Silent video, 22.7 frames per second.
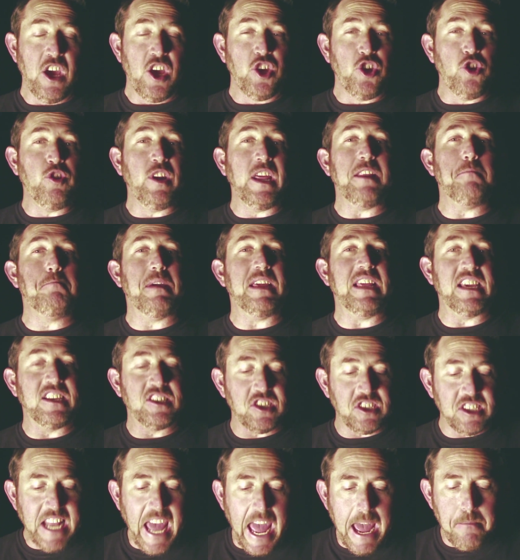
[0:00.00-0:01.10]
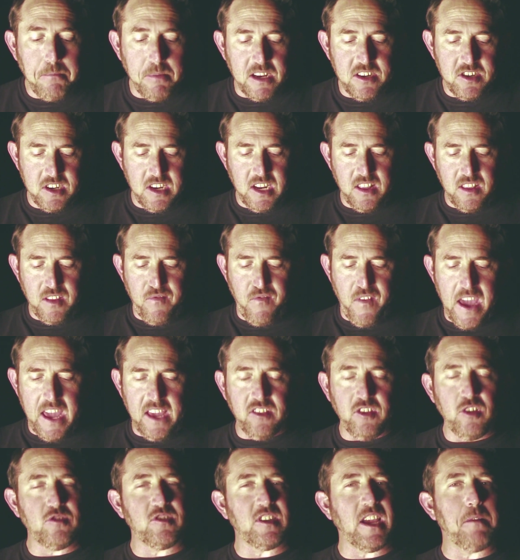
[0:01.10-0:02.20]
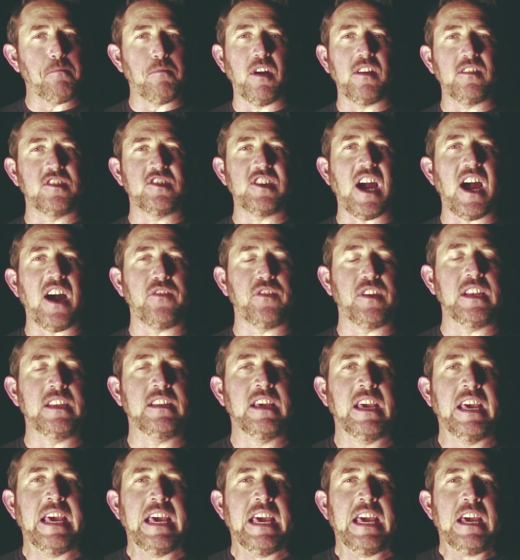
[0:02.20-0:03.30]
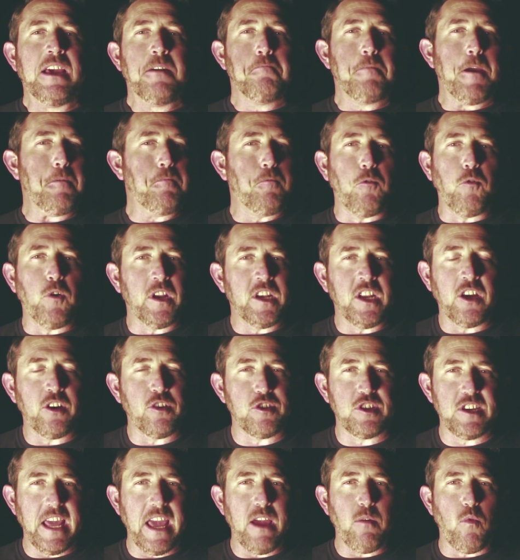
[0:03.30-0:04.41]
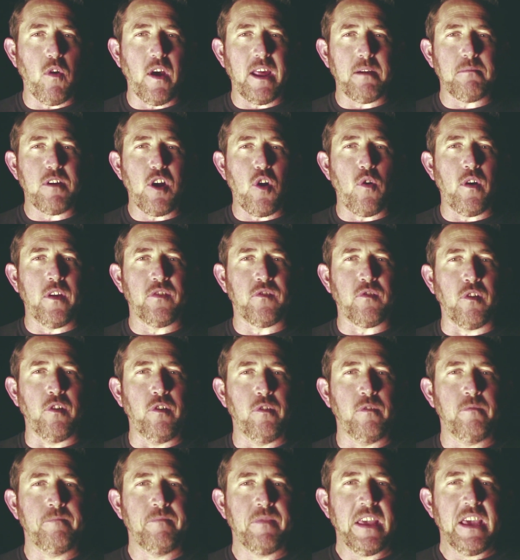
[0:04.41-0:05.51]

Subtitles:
You need to be established in the faith. You say, Brother Jonathan, people wouldn't understand what I'm going through.